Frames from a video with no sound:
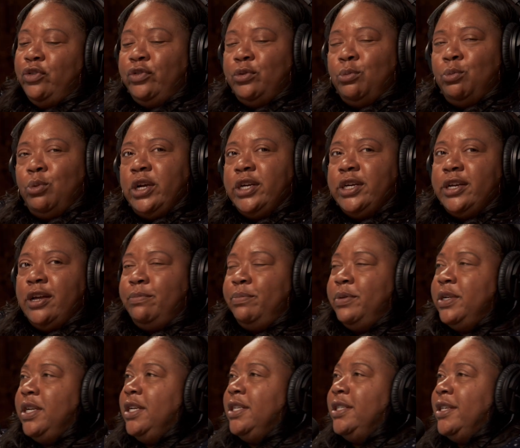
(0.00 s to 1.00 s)
from one
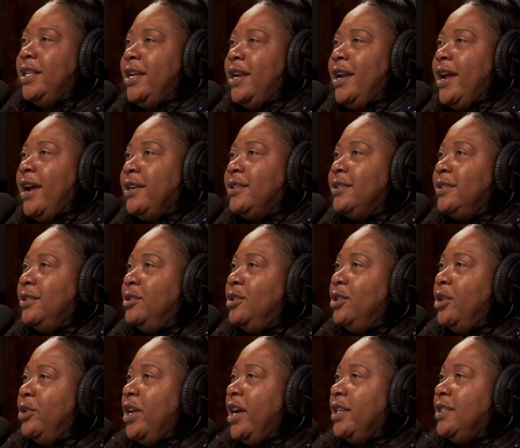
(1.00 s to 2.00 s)
company to the next. And
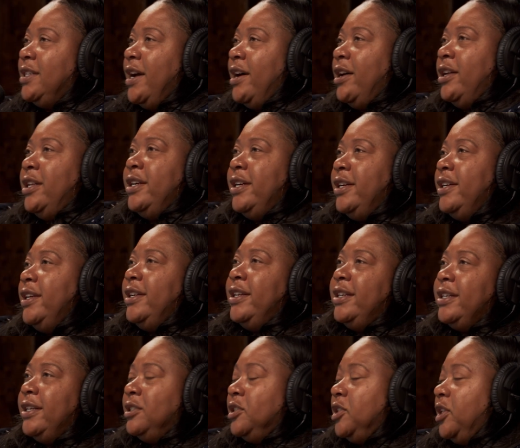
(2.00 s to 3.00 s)
so that's how,
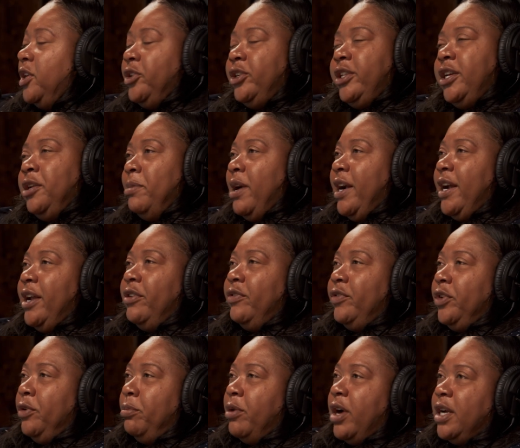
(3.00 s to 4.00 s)
because literally my
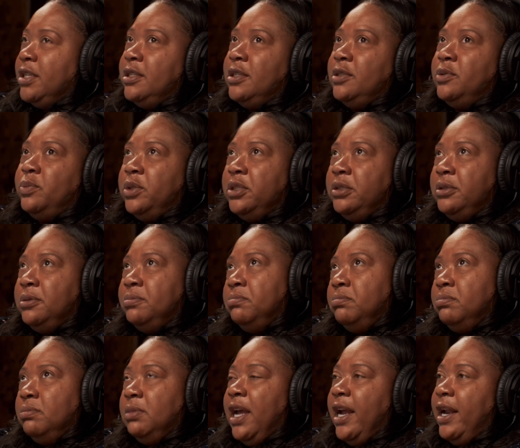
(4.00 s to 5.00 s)
interview process was
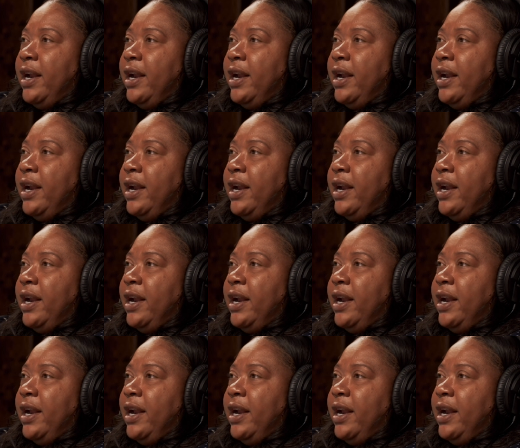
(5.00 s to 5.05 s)
8